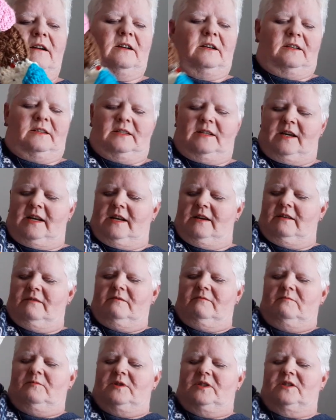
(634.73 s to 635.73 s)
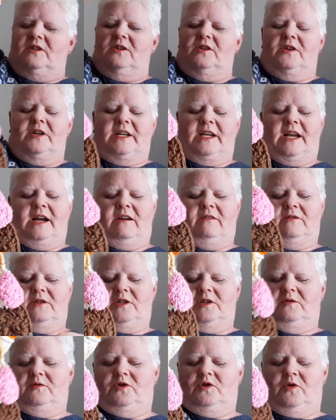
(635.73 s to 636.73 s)
I was learning how
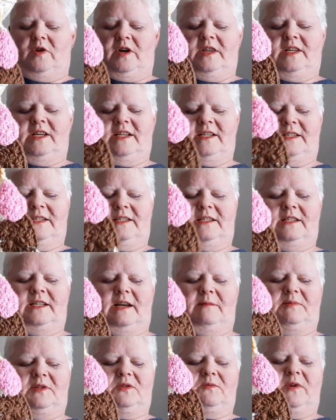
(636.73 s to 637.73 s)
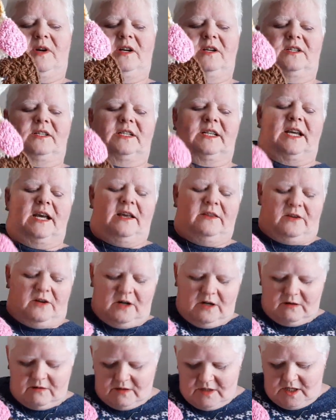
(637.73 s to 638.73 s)
to join these type squares together
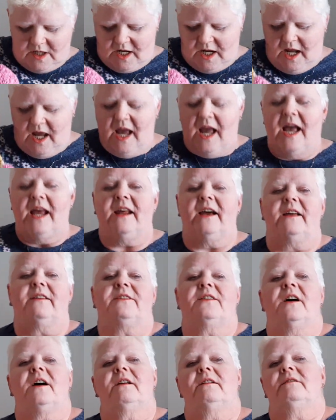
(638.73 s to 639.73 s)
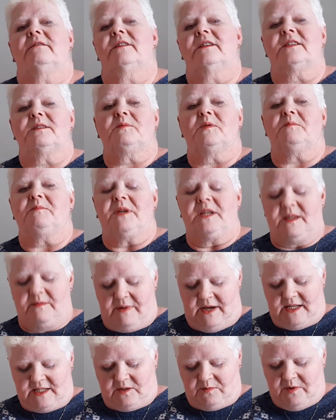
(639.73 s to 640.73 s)
and I thought this would be the
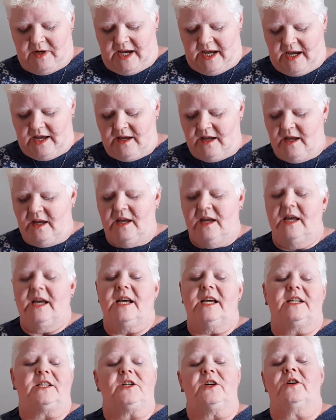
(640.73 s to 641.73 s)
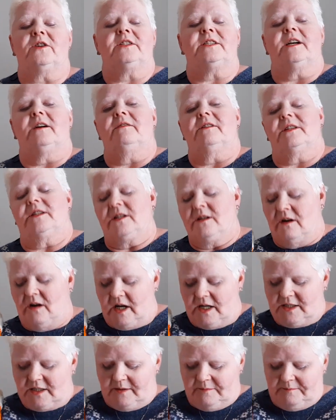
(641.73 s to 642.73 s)
best way. It turns out it's not.